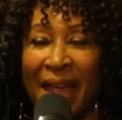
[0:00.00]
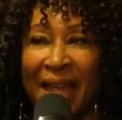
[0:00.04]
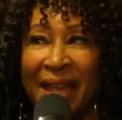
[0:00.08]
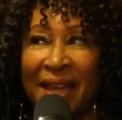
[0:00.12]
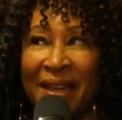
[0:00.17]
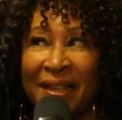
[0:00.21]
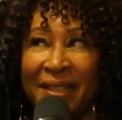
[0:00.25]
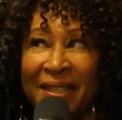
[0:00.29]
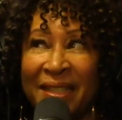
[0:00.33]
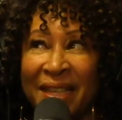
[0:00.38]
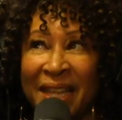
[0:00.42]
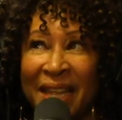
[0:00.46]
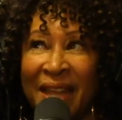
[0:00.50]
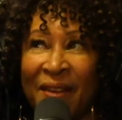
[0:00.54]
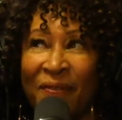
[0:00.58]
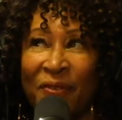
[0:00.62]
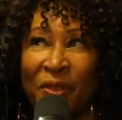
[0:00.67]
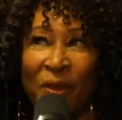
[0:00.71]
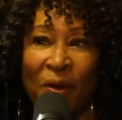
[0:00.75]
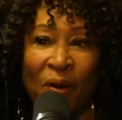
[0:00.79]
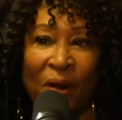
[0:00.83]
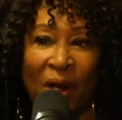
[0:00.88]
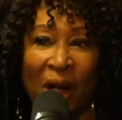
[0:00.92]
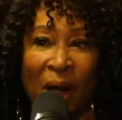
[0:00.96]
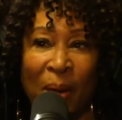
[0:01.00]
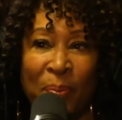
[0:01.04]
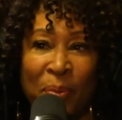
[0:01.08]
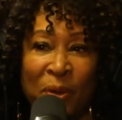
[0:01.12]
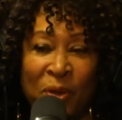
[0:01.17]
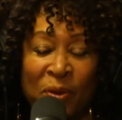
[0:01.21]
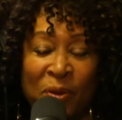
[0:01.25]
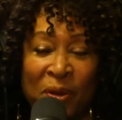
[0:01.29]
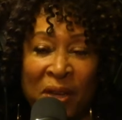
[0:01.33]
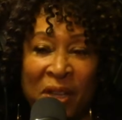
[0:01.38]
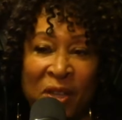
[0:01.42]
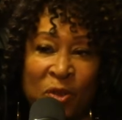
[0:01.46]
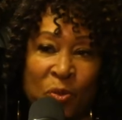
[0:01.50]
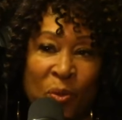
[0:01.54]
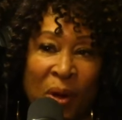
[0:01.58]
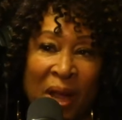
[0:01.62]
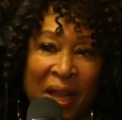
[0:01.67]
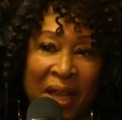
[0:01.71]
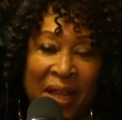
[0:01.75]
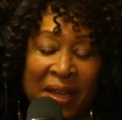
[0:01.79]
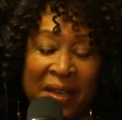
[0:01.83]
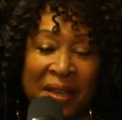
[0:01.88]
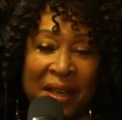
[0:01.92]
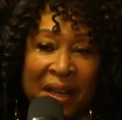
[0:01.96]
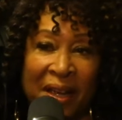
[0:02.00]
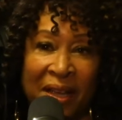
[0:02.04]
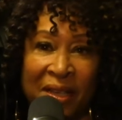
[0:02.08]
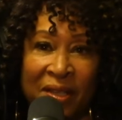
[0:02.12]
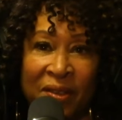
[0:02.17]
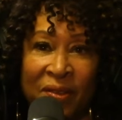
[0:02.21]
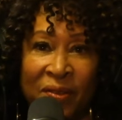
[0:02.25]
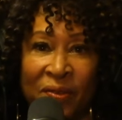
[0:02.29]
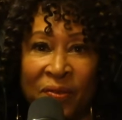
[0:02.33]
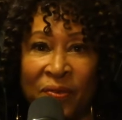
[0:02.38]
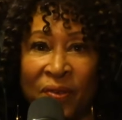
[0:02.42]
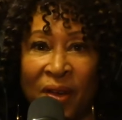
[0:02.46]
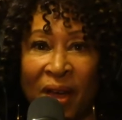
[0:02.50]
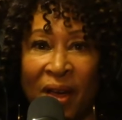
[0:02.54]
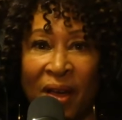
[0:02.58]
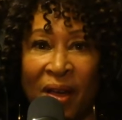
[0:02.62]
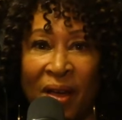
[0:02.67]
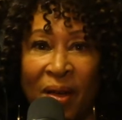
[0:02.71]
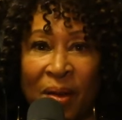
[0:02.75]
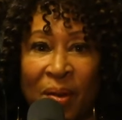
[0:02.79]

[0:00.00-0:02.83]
And if there are opportunities where I can kind of